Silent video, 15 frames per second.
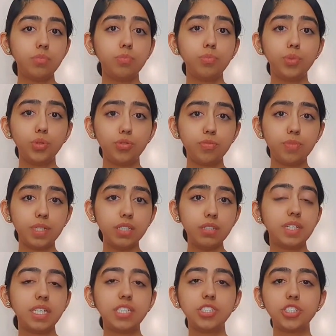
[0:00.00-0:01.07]

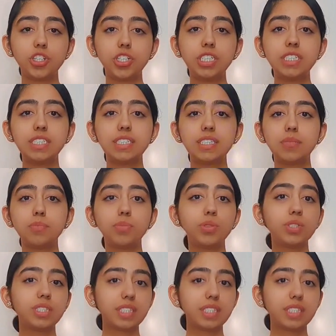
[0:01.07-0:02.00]
movement, in turning simple